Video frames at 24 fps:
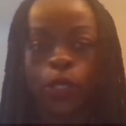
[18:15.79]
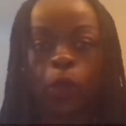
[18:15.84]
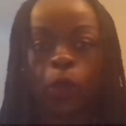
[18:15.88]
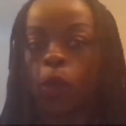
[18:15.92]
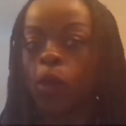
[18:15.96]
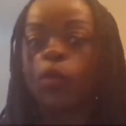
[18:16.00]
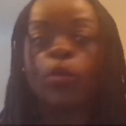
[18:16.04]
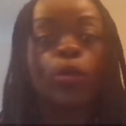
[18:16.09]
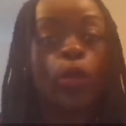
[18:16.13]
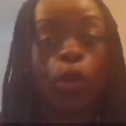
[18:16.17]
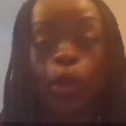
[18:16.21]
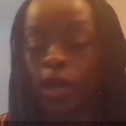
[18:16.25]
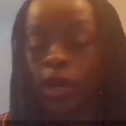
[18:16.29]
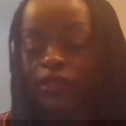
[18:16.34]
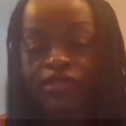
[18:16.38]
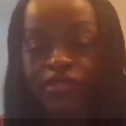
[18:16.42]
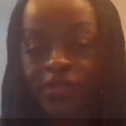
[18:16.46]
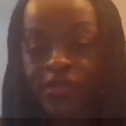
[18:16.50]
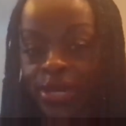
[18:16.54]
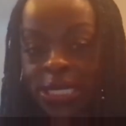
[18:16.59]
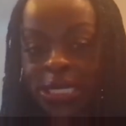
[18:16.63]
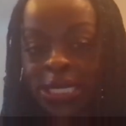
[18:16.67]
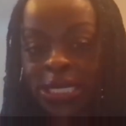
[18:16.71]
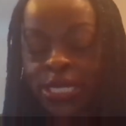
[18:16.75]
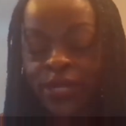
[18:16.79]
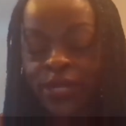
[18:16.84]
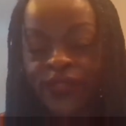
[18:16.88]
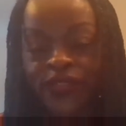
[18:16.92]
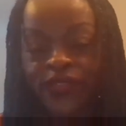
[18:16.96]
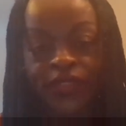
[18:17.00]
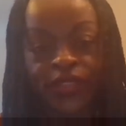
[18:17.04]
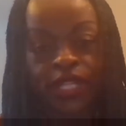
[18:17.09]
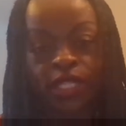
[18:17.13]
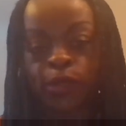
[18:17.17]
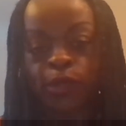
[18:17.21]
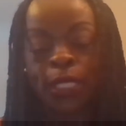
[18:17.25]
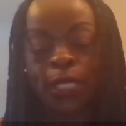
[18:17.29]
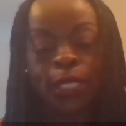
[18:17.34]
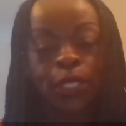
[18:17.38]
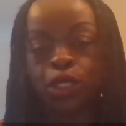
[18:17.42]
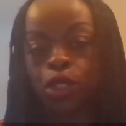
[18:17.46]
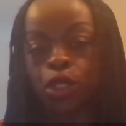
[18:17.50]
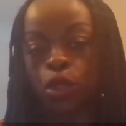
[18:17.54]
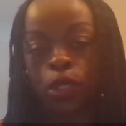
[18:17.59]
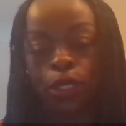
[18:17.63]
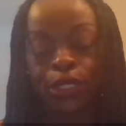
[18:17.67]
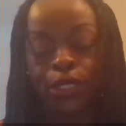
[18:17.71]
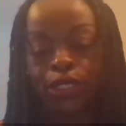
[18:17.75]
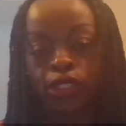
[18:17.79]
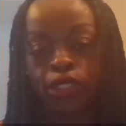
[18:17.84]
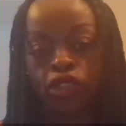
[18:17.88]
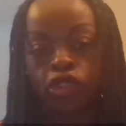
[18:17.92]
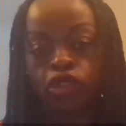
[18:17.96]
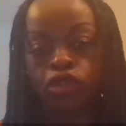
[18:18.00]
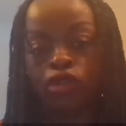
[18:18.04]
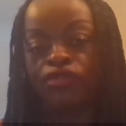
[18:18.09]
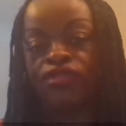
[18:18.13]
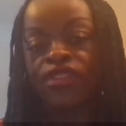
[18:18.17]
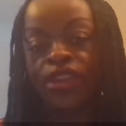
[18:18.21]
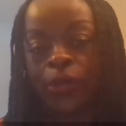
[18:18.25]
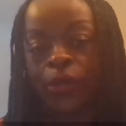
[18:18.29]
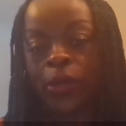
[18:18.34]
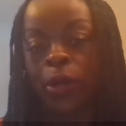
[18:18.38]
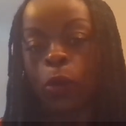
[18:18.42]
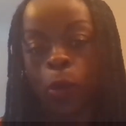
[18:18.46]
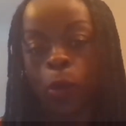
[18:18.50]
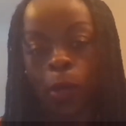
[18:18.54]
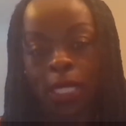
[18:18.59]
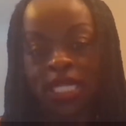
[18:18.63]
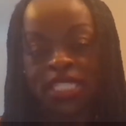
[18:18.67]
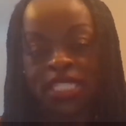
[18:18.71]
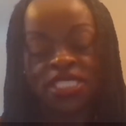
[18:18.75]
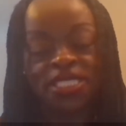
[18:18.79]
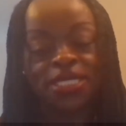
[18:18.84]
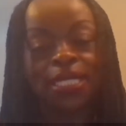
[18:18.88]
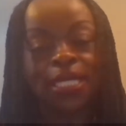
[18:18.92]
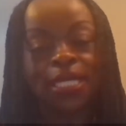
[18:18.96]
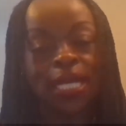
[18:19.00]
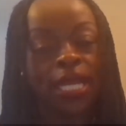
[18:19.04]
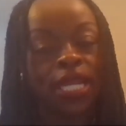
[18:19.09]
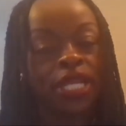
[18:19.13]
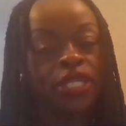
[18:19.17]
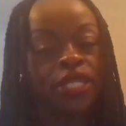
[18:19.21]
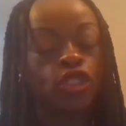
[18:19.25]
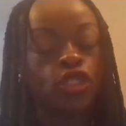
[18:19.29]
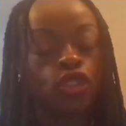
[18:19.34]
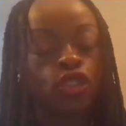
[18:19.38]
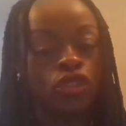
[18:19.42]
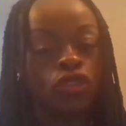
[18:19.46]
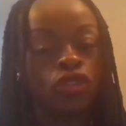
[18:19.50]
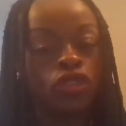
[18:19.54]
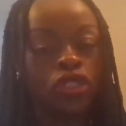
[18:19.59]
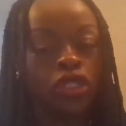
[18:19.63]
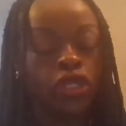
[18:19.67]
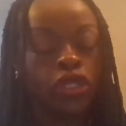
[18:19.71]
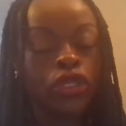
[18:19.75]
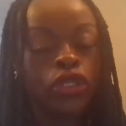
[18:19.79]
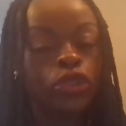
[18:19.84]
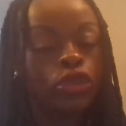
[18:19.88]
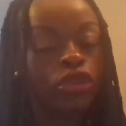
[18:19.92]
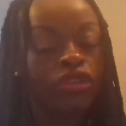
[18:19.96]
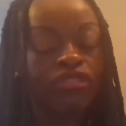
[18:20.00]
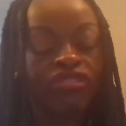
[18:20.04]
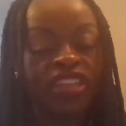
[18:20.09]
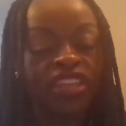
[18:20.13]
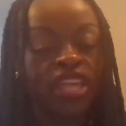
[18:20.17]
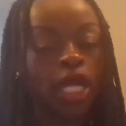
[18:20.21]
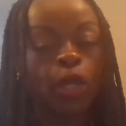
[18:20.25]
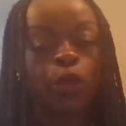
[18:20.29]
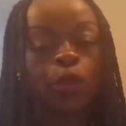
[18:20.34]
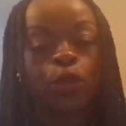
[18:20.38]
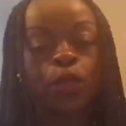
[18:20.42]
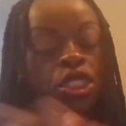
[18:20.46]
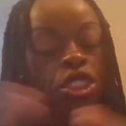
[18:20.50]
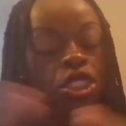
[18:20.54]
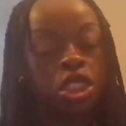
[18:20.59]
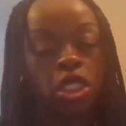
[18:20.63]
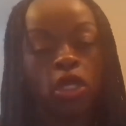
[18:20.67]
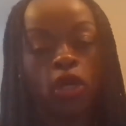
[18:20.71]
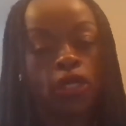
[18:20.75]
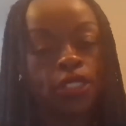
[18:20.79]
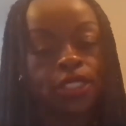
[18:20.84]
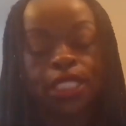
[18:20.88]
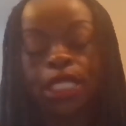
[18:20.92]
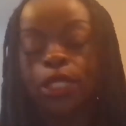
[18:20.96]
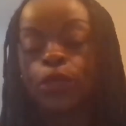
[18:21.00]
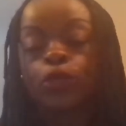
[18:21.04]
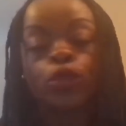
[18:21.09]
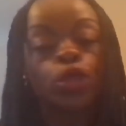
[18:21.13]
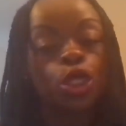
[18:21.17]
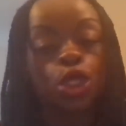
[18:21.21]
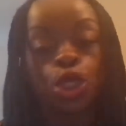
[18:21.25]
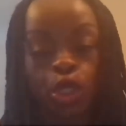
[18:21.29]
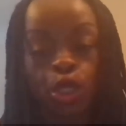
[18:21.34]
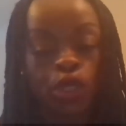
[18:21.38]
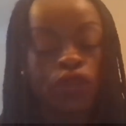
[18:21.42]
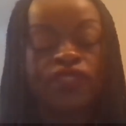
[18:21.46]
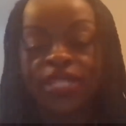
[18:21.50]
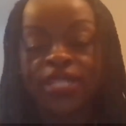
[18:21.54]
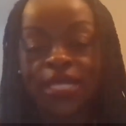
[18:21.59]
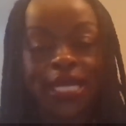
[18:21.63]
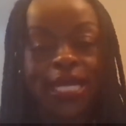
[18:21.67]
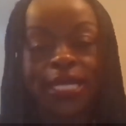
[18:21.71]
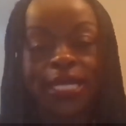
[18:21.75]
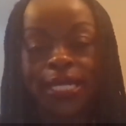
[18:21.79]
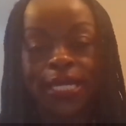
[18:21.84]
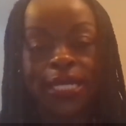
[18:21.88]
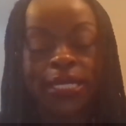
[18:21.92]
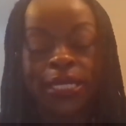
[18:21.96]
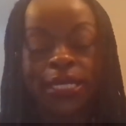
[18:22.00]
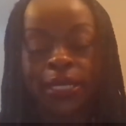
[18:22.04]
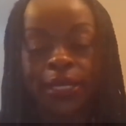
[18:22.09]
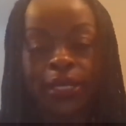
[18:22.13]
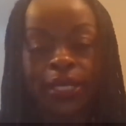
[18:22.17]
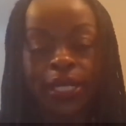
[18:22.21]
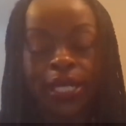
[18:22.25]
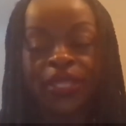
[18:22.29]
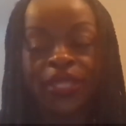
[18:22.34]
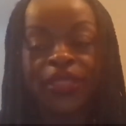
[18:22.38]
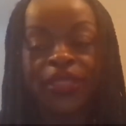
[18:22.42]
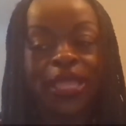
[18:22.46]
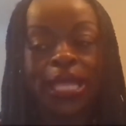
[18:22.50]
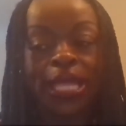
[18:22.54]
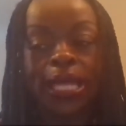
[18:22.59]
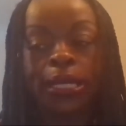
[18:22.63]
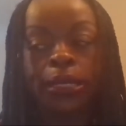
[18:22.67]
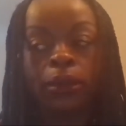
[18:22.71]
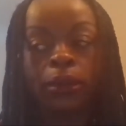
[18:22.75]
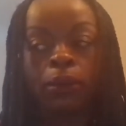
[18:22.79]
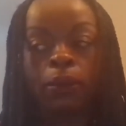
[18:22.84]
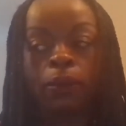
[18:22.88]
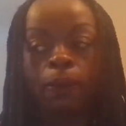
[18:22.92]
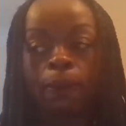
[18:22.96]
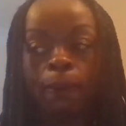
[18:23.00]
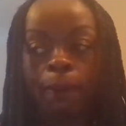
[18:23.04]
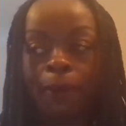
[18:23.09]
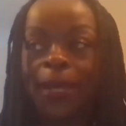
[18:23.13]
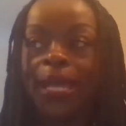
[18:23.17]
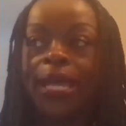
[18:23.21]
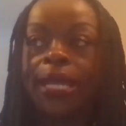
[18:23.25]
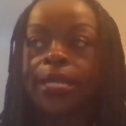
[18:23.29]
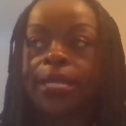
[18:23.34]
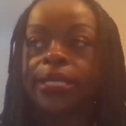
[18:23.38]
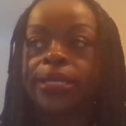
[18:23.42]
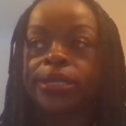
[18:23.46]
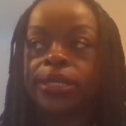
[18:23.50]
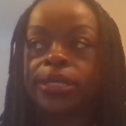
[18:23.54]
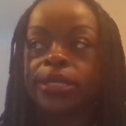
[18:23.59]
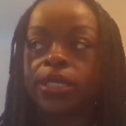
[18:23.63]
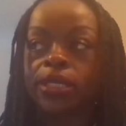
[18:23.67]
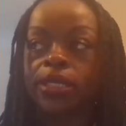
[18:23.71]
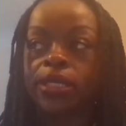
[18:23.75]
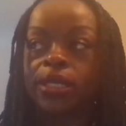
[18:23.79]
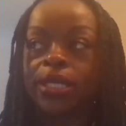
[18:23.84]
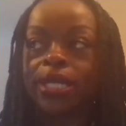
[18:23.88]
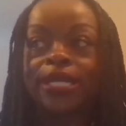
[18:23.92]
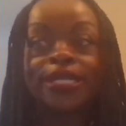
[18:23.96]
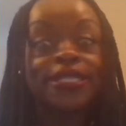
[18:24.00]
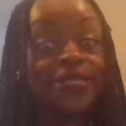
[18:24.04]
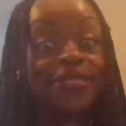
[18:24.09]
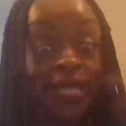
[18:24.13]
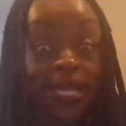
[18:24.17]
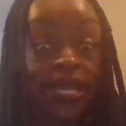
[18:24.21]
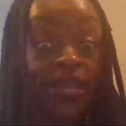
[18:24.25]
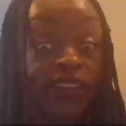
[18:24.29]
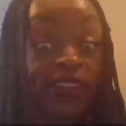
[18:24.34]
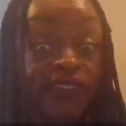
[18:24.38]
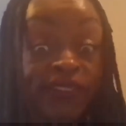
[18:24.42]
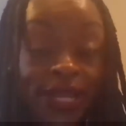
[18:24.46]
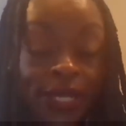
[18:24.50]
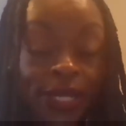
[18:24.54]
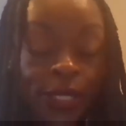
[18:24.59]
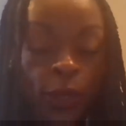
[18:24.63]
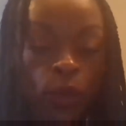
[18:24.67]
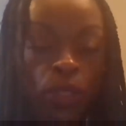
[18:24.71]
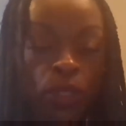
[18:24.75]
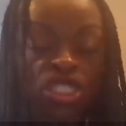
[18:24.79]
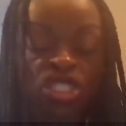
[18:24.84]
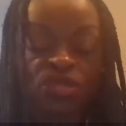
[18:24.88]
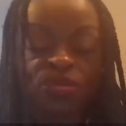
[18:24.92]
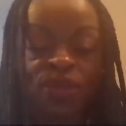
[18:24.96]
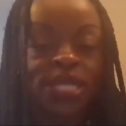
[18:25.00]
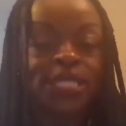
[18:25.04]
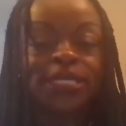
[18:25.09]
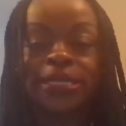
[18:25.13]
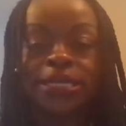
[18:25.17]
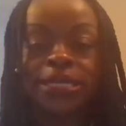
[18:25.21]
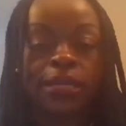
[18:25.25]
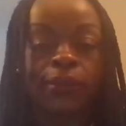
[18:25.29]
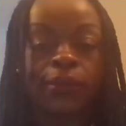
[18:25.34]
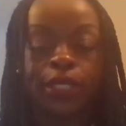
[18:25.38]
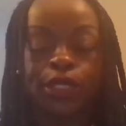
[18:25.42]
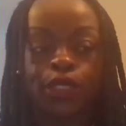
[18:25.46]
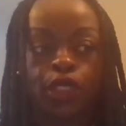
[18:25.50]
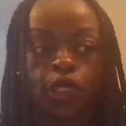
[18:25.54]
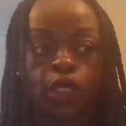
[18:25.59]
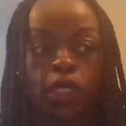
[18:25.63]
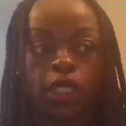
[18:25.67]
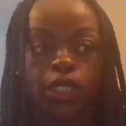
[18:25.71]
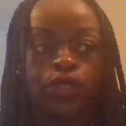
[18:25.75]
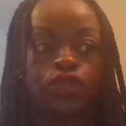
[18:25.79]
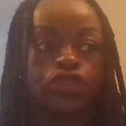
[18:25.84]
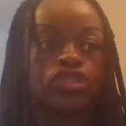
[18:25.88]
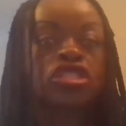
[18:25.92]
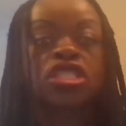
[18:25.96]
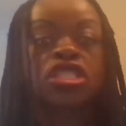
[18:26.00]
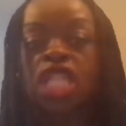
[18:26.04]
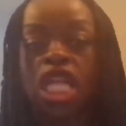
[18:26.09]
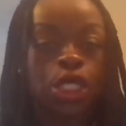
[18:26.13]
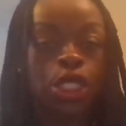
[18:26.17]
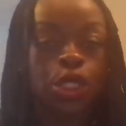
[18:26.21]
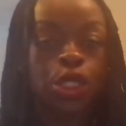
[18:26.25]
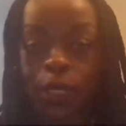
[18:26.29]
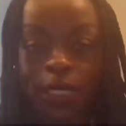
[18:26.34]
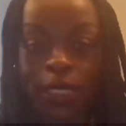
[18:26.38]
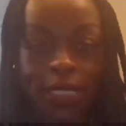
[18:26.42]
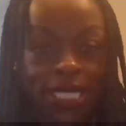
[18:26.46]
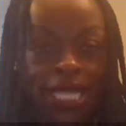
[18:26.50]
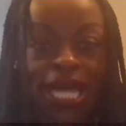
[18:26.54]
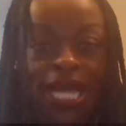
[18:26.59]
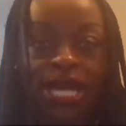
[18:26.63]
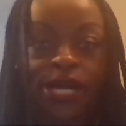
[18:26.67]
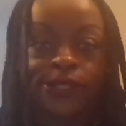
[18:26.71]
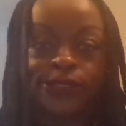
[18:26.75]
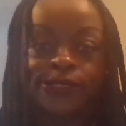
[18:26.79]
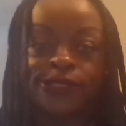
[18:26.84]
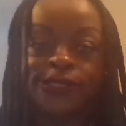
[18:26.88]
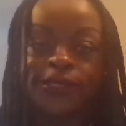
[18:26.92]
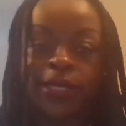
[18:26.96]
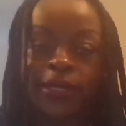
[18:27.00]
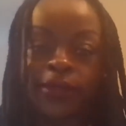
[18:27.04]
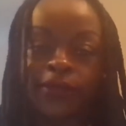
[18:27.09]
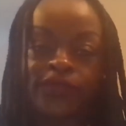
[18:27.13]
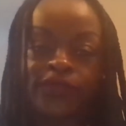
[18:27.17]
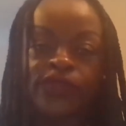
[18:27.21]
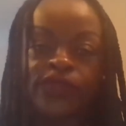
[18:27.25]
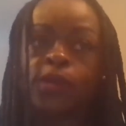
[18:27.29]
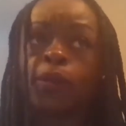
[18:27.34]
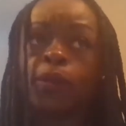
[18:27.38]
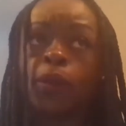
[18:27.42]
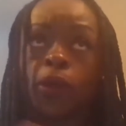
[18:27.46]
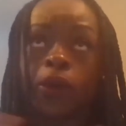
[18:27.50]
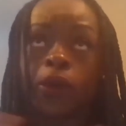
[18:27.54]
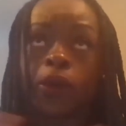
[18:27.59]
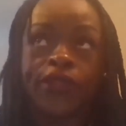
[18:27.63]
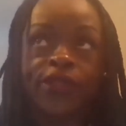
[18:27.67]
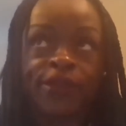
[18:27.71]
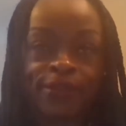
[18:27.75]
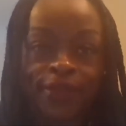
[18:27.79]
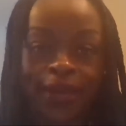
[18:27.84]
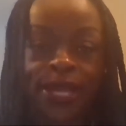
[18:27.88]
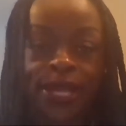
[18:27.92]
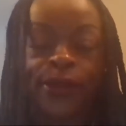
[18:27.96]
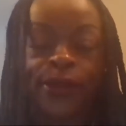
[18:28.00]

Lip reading: or boyfriend, then that's what she'll do. So figure out what is that I need to do to feel recharged and rejuvenated, and then make a day of it, or as much time as your schedule allows. The more, the